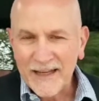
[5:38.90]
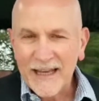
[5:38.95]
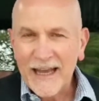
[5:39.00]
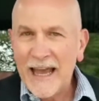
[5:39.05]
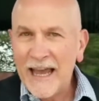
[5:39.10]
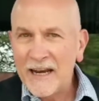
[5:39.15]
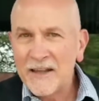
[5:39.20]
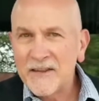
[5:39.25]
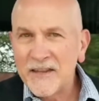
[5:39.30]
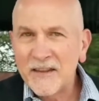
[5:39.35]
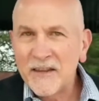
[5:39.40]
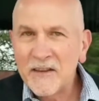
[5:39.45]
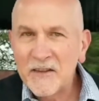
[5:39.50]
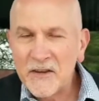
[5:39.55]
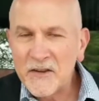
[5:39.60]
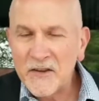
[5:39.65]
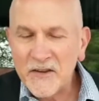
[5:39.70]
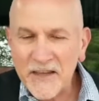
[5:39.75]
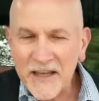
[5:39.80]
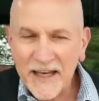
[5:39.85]
And he said,
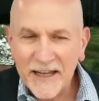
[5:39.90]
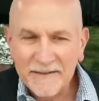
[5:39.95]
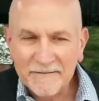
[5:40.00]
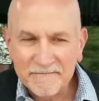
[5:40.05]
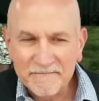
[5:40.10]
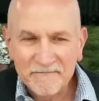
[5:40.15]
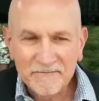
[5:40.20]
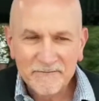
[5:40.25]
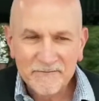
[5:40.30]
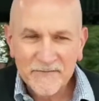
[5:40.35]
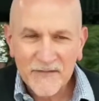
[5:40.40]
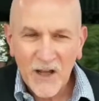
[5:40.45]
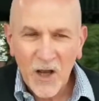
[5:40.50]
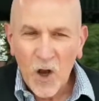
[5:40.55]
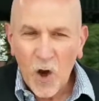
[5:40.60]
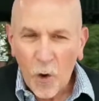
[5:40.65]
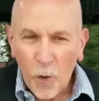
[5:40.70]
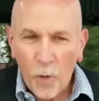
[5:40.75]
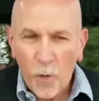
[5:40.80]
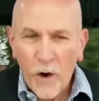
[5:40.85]
this is it.
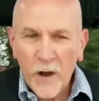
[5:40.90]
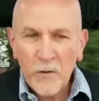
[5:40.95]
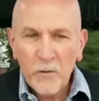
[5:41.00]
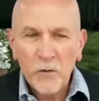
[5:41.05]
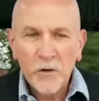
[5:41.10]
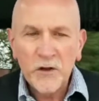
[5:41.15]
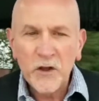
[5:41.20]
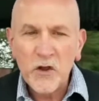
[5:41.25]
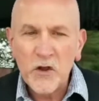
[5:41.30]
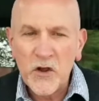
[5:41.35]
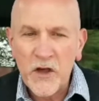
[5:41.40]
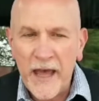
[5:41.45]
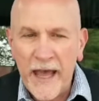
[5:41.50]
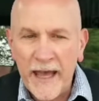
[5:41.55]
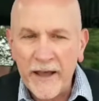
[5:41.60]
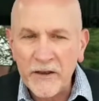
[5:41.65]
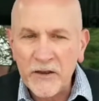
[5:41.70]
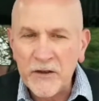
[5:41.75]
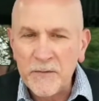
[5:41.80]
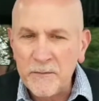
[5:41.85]
What would the
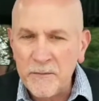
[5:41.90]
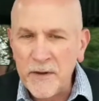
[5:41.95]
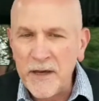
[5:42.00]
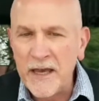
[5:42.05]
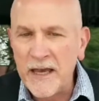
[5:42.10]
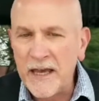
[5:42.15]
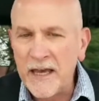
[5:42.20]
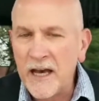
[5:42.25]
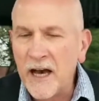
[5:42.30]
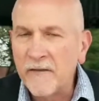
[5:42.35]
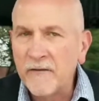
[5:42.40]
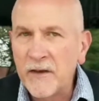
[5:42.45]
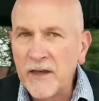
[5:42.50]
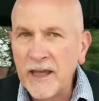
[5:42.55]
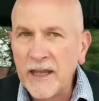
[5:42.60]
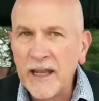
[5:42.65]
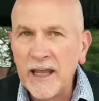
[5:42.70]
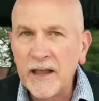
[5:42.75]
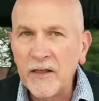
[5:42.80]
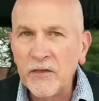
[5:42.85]
chance be of
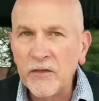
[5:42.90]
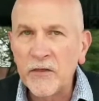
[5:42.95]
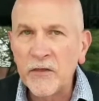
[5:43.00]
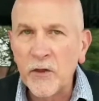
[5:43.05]
getting